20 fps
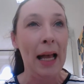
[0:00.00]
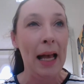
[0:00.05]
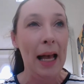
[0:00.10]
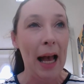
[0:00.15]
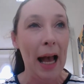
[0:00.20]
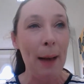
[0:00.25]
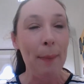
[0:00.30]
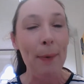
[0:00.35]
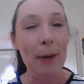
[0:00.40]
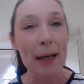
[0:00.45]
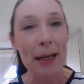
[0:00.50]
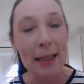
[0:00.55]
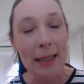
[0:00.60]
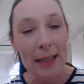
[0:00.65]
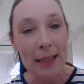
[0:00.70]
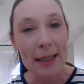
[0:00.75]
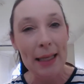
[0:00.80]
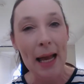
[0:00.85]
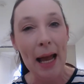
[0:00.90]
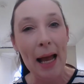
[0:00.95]
happy and
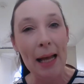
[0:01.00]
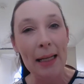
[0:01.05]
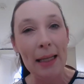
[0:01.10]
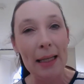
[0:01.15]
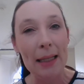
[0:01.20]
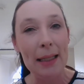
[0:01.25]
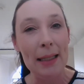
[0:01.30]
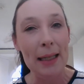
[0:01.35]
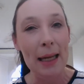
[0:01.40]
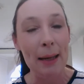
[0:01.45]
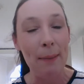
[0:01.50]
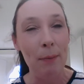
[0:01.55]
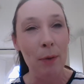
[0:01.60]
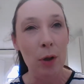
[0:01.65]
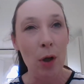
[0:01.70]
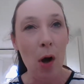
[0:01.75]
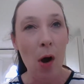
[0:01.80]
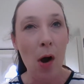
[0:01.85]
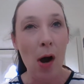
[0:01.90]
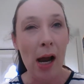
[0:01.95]
sad at the same
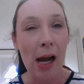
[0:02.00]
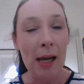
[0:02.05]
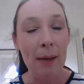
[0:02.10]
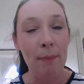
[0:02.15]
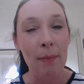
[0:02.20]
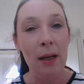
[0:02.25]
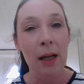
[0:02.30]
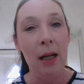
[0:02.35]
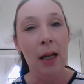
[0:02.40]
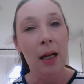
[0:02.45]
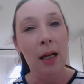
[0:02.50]
time.